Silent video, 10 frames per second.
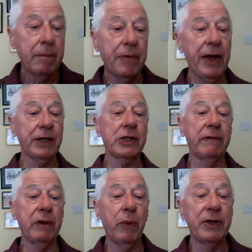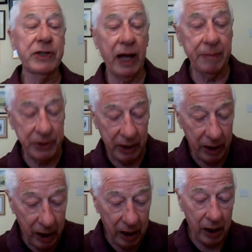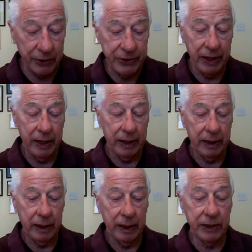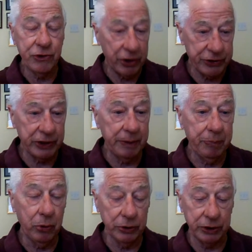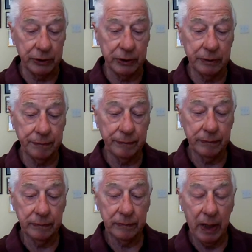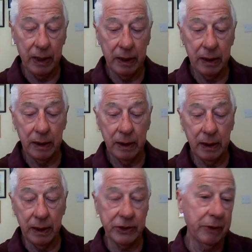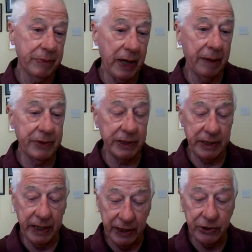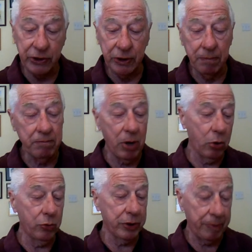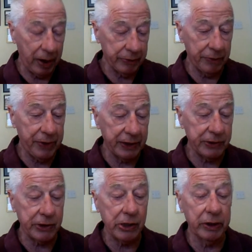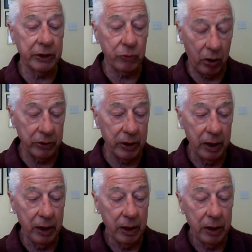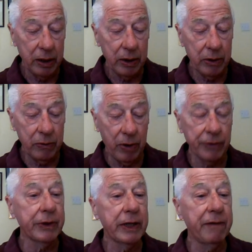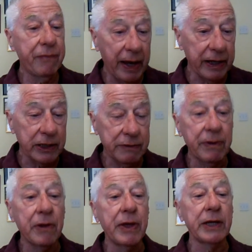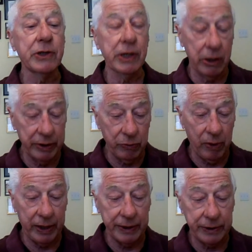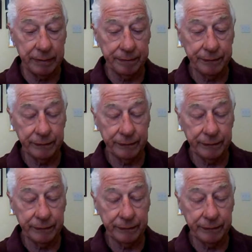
The thanksgiving when times are hard is just as important. And sometimes it's easier to moan about the things that are going wrong rather than give thanks for the things that are going right.